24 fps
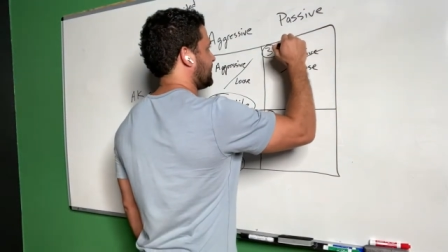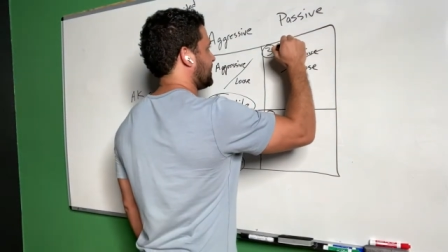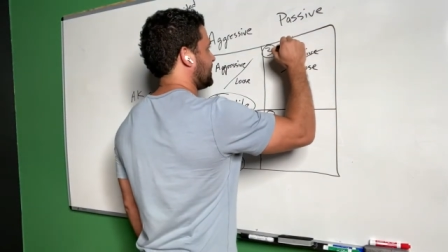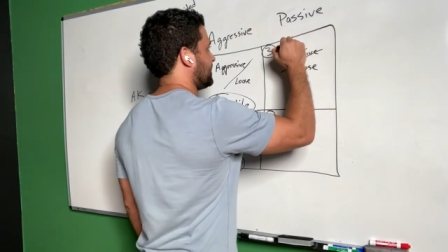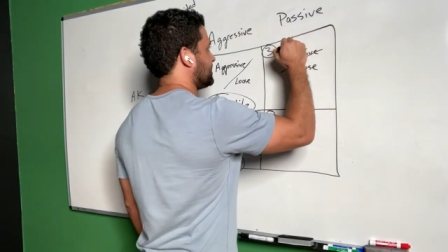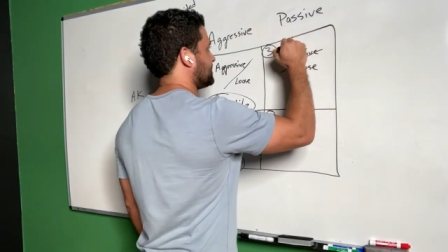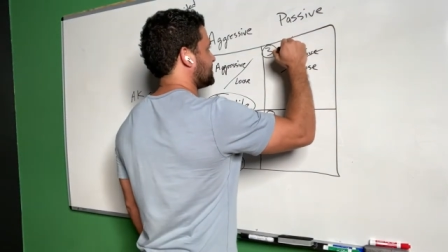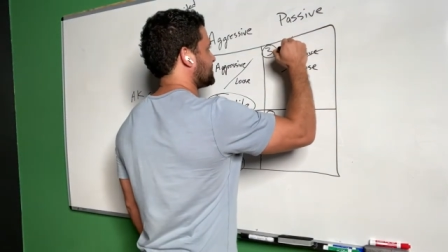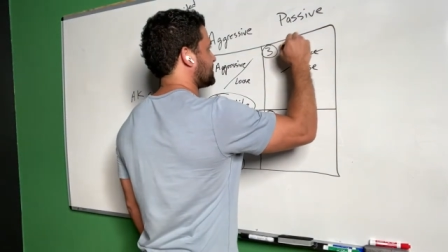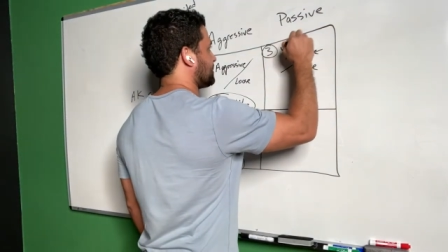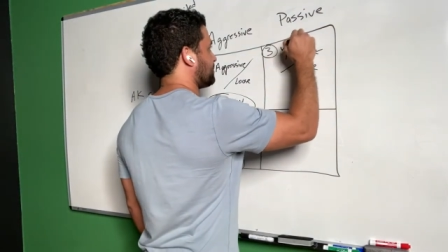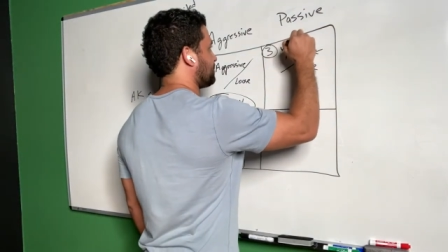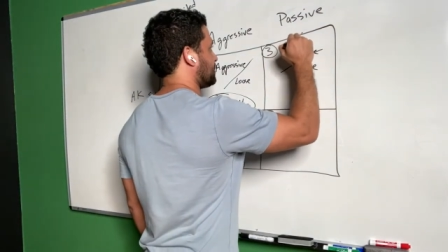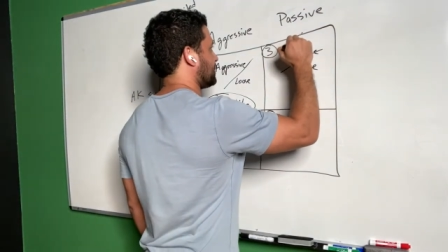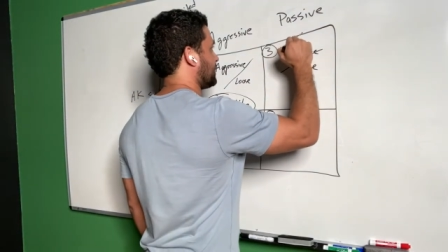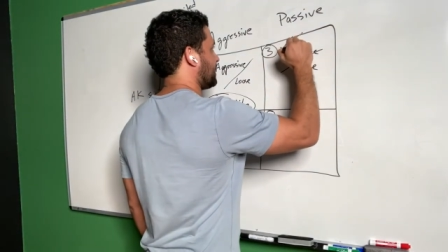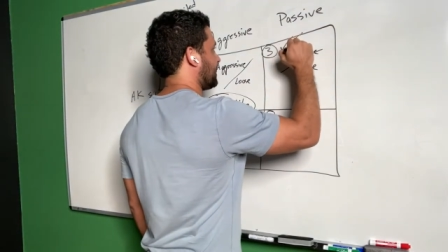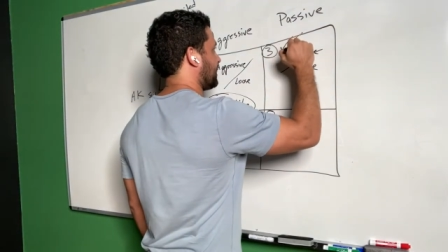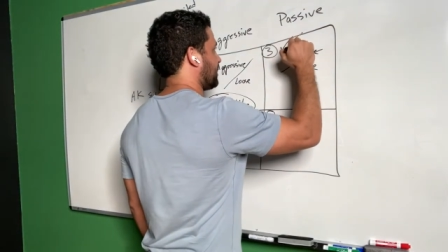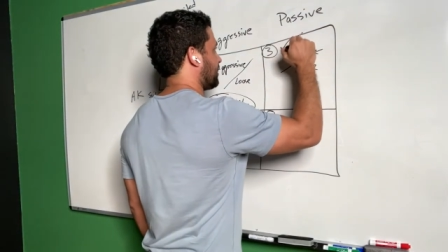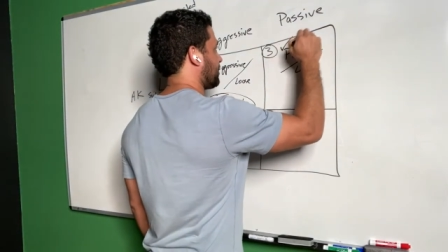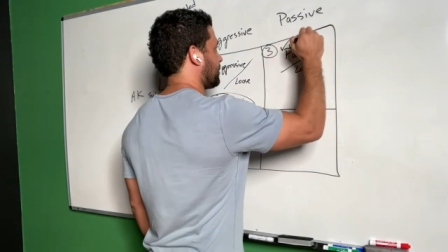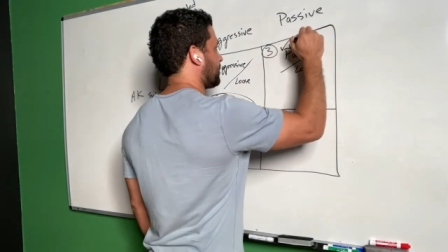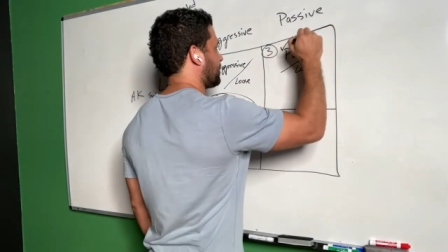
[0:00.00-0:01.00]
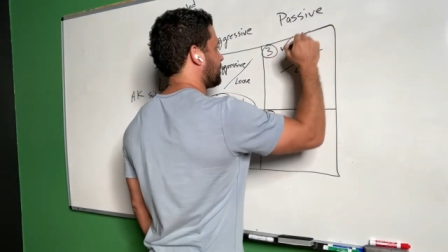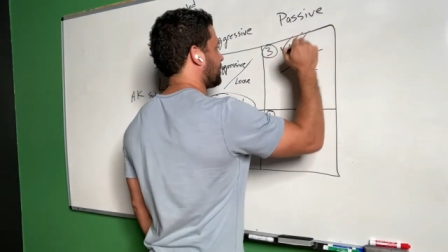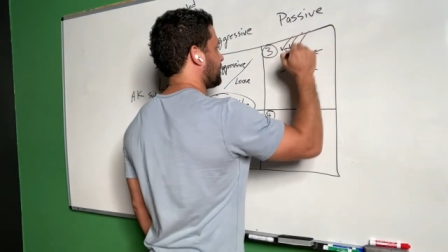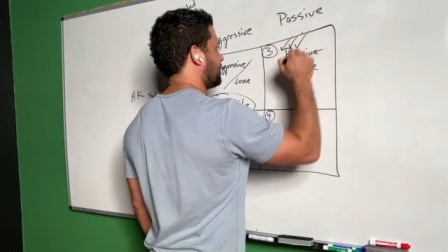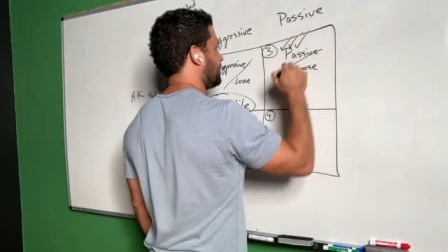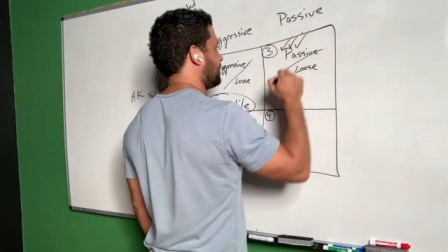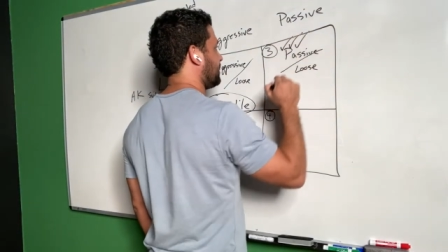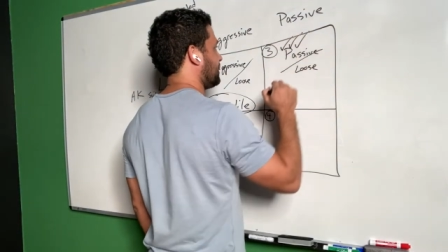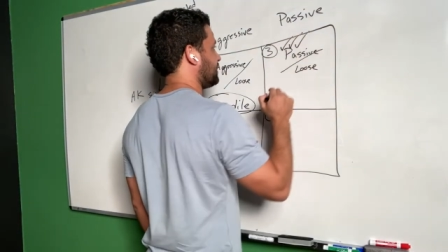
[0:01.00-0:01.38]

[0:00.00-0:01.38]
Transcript: is the player